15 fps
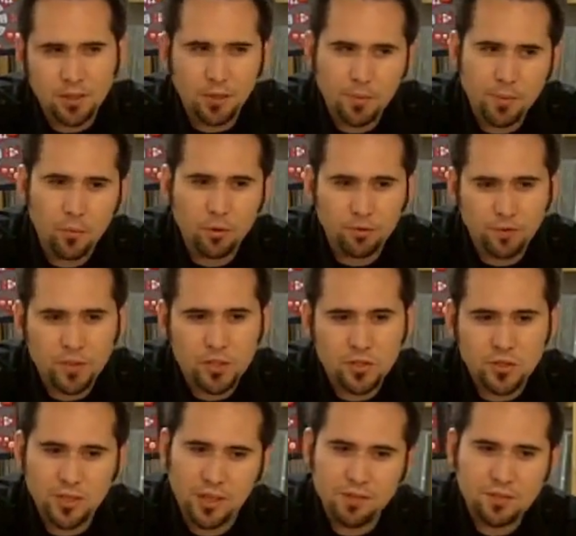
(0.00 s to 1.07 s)
a little bit more
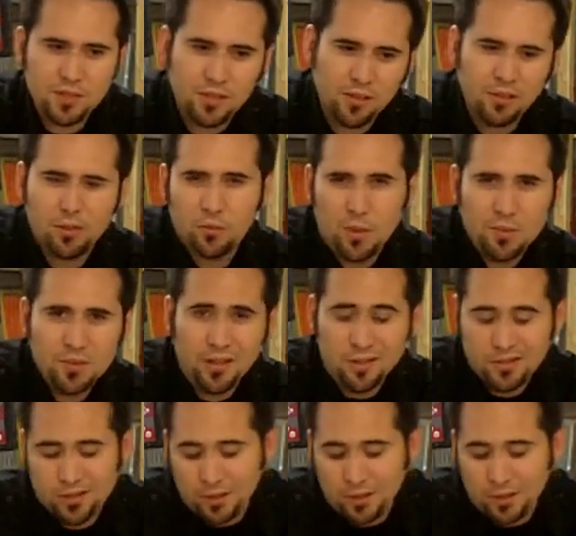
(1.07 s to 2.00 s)
features than I've seen on other websites.